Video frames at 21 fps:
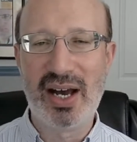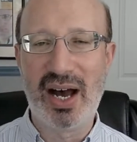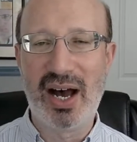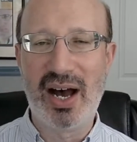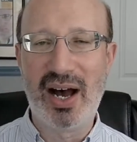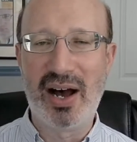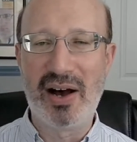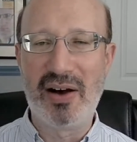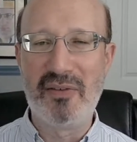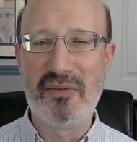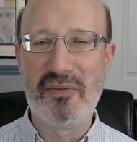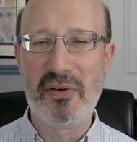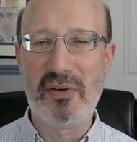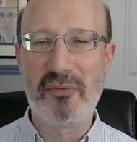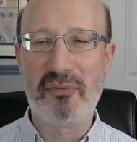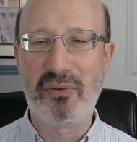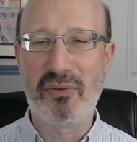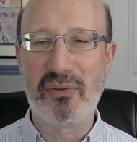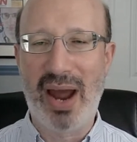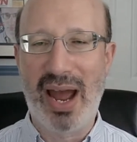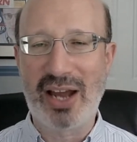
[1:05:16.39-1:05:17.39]
of
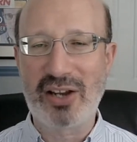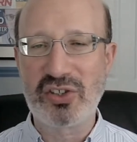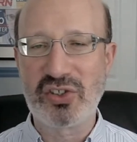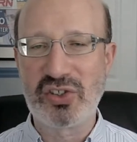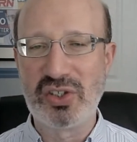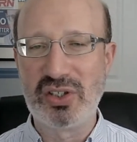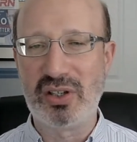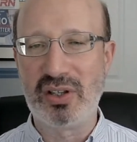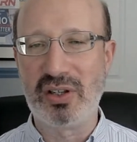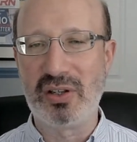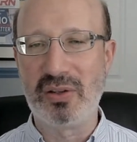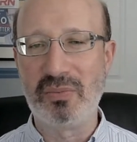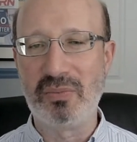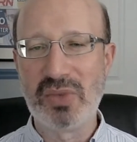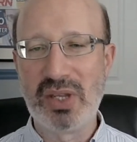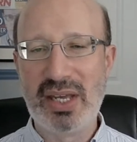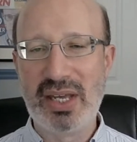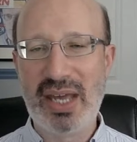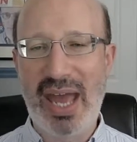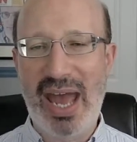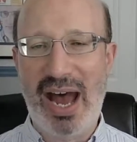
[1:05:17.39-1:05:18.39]
fractional
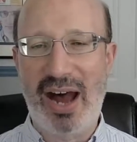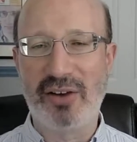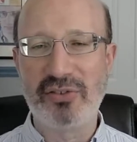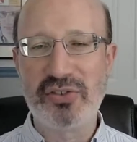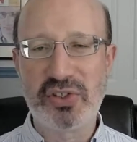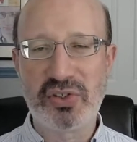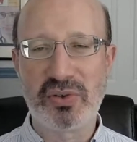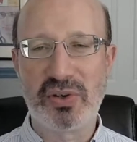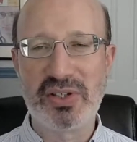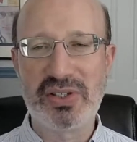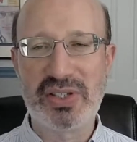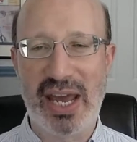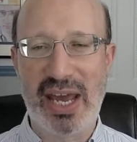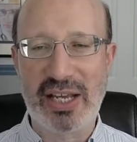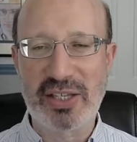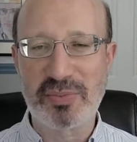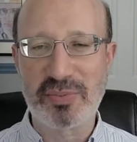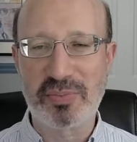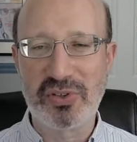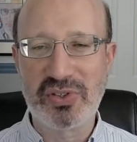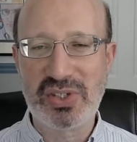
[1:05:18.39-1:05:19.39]
outsourced
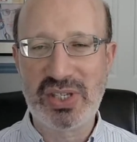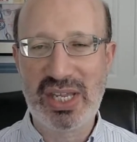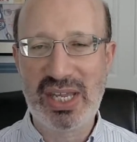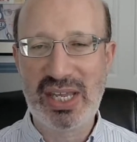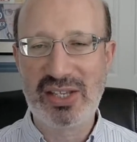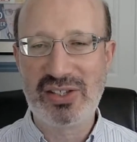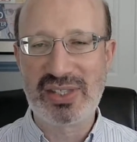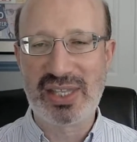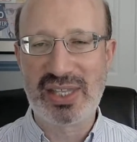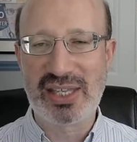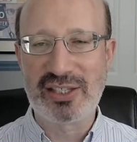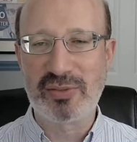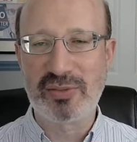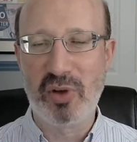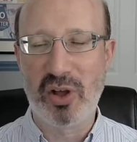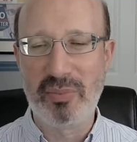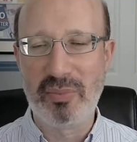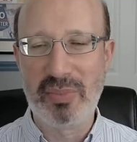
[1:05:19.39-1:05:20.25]
expertise that small,